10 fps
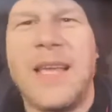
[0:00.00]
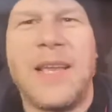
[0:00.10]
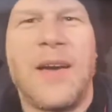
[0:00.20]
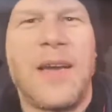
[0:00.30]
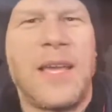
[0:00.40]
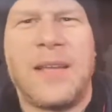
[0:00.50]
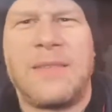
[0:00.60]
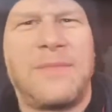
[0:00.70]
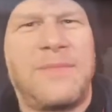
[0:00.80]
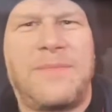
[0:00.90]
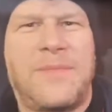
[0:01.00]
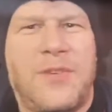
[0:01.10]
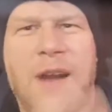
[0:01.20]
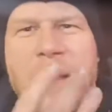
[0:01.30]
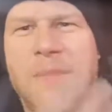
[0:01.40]
lighting
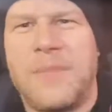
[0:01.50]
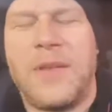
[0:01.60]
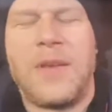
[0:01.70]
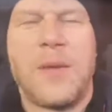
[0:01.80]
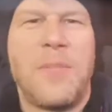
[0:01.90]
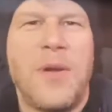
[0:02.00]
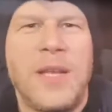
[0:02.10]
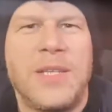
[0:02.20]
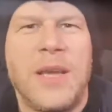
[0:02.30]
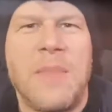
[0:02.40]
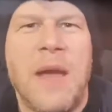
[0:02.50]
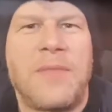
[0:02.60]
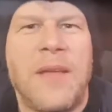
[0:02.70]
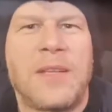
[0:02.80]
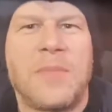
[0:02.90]
crap that you can put into your mouth
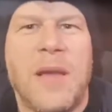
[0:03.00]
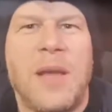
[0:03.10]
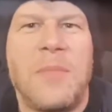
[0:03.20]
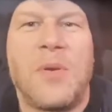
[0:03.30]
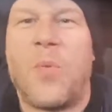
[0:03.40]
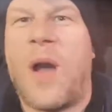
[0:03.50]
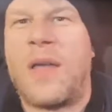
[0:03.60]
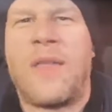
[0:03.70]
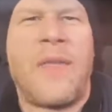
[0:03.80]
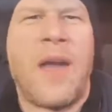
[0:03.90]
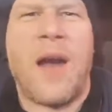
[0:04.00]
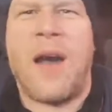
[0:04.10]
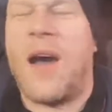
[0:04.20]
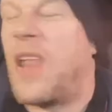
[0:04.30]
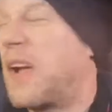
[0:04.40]
now to make them look whiter than they are.
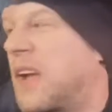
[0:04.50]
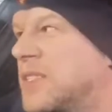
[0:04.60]
Oh, look,